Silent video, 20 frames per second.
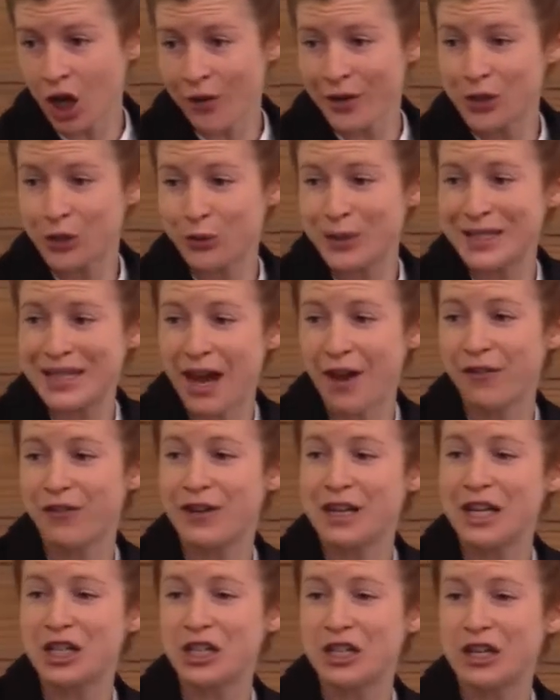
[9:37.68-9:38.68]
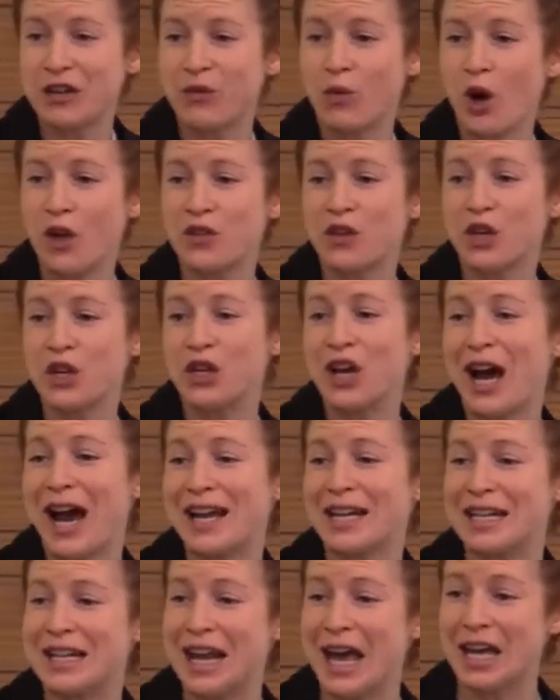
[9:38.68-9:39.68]
Go into a definition of what the
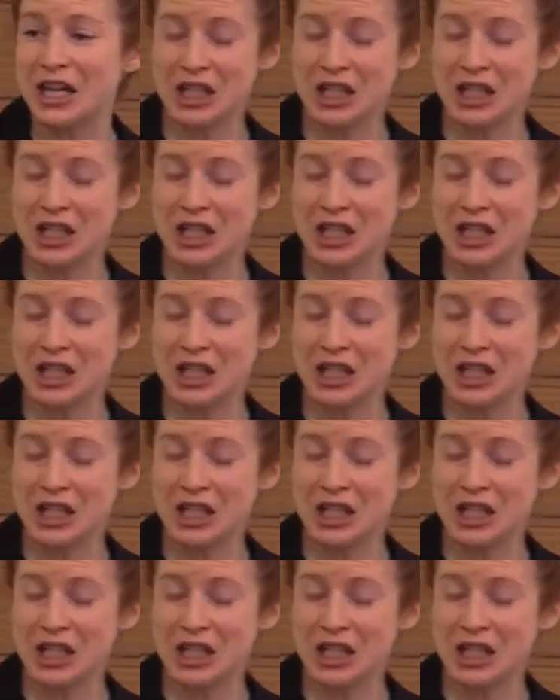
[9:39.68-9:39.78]
United